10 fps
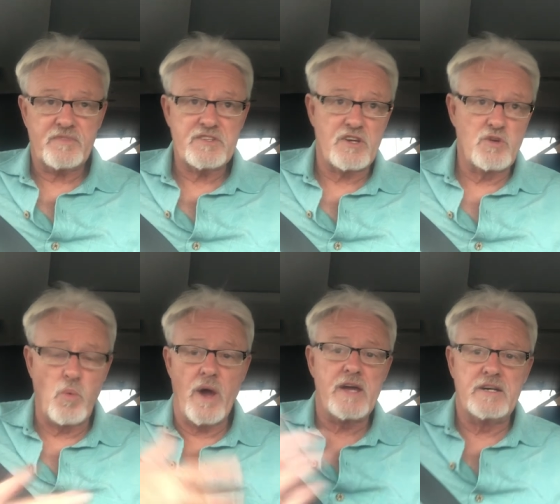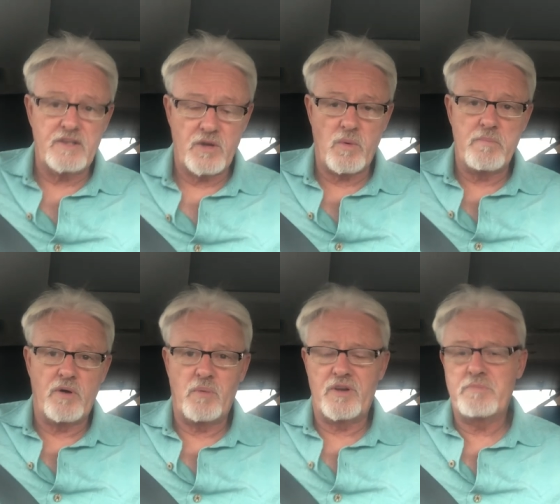So you're way earlier than
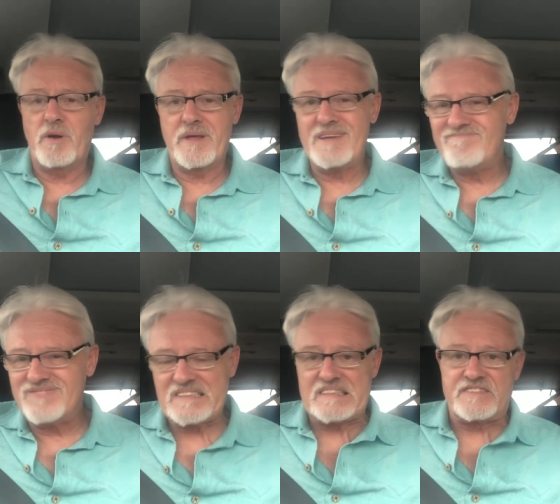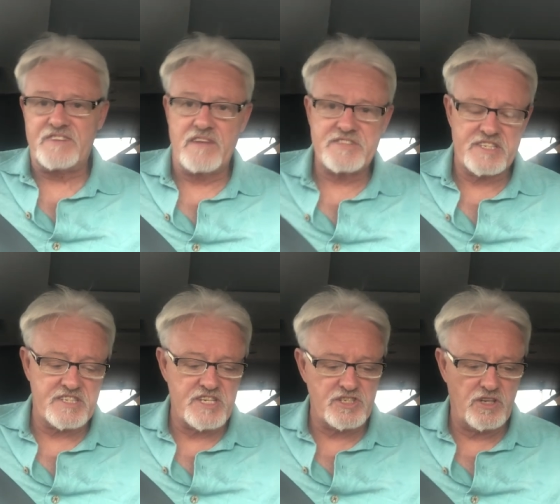1.1. You're probably uh, five, six
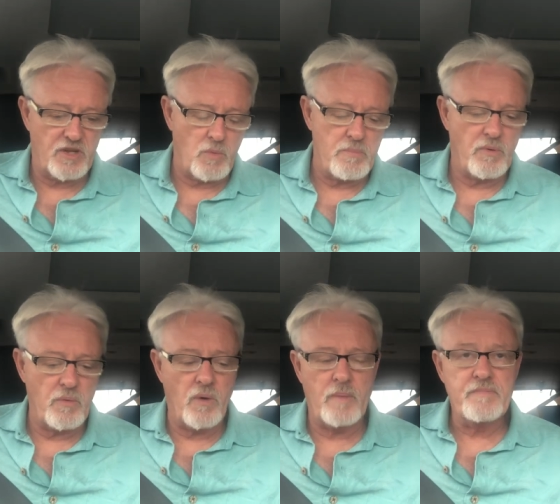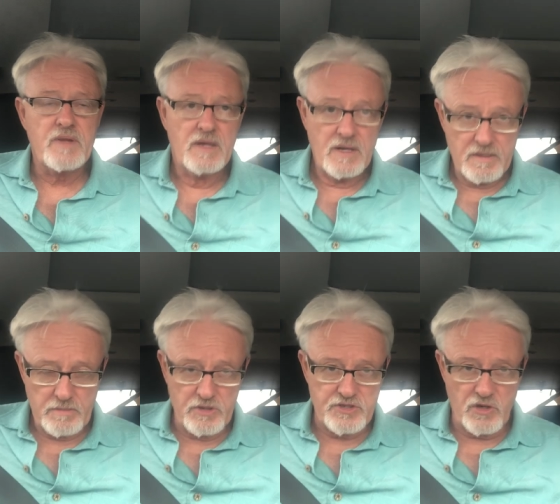days earlier than 1.1.
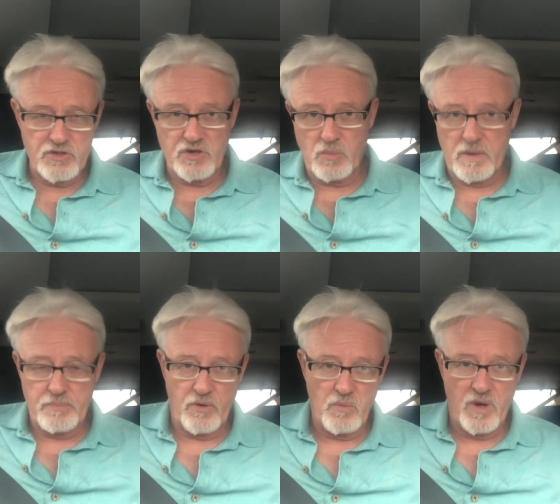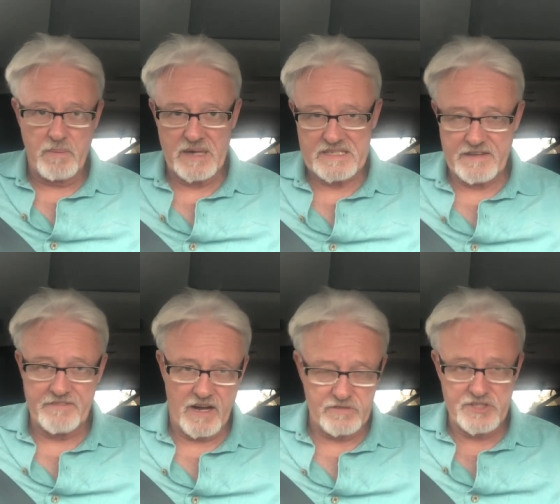Most dogs are at 1.1 about day
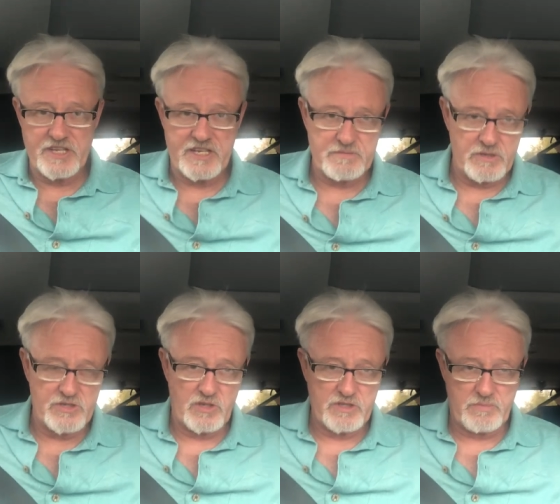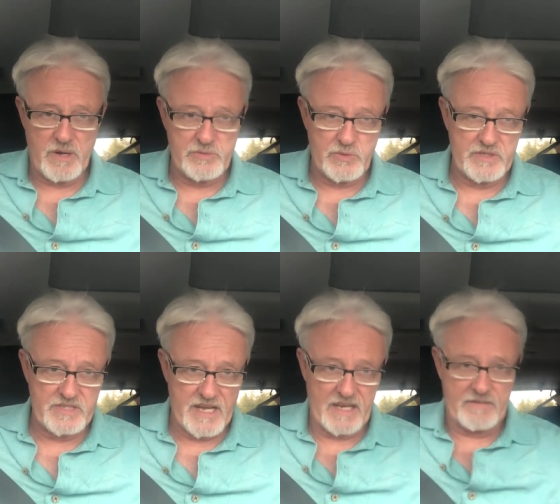five or six. Most dogs are bred between
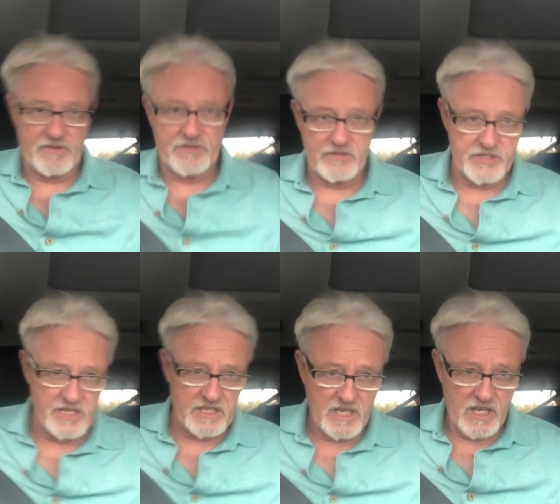day 11 and 13.